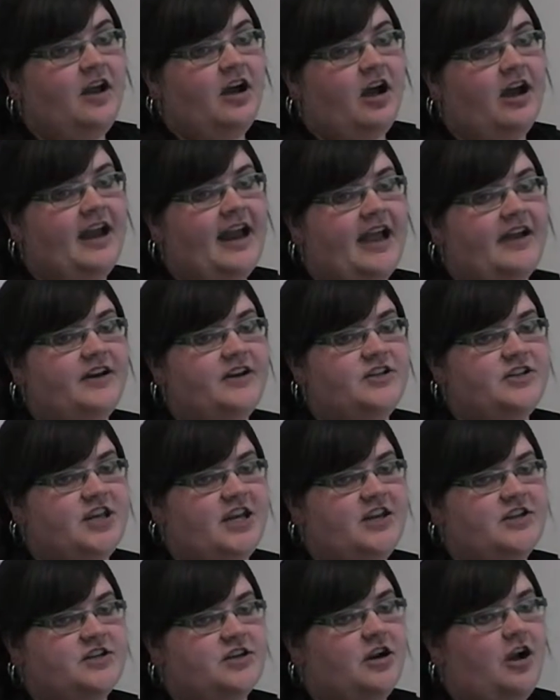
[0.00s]
on how to
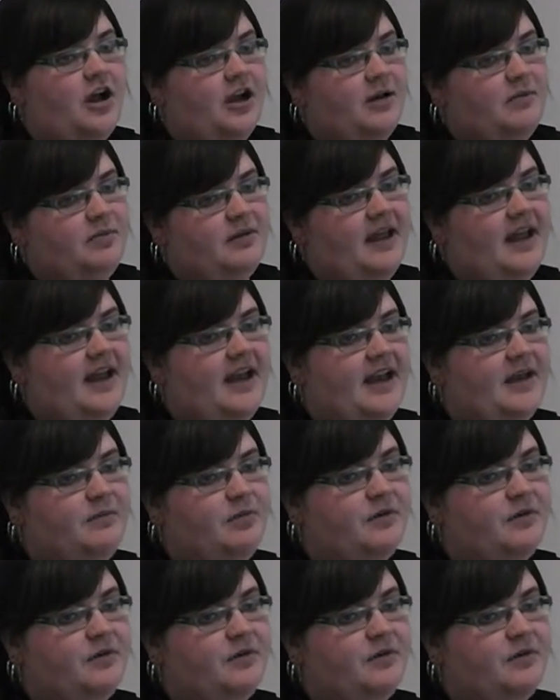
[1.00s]
change our audit plan and